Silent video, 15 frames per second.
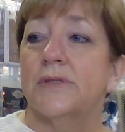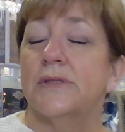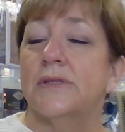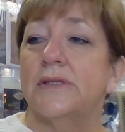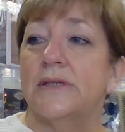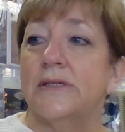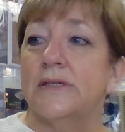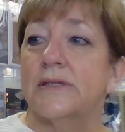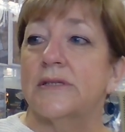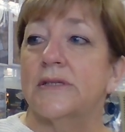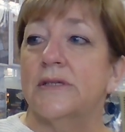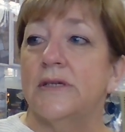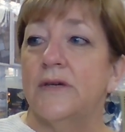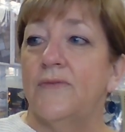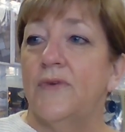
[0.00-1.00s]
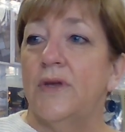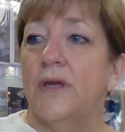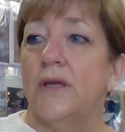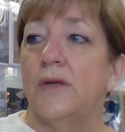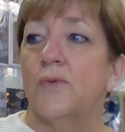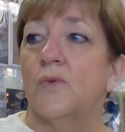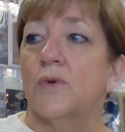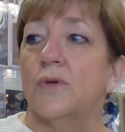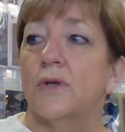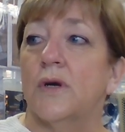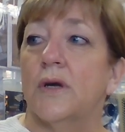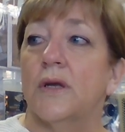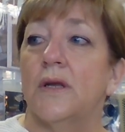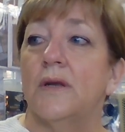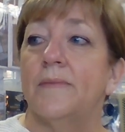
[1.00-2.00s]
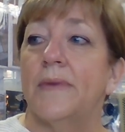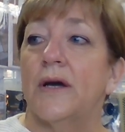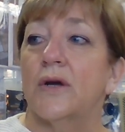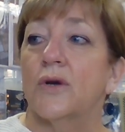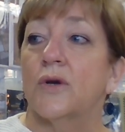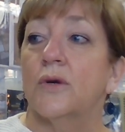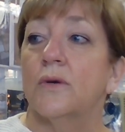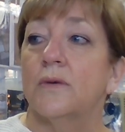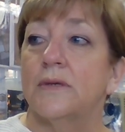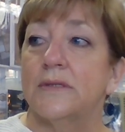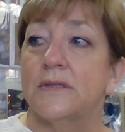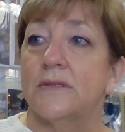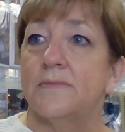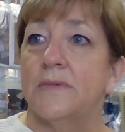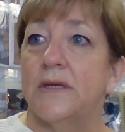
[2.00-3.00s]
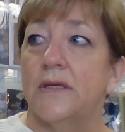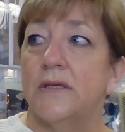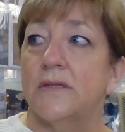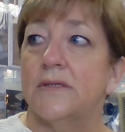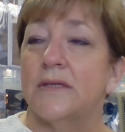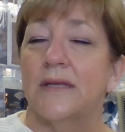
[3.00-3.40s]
Thanksgiving. We're talking about Christmas.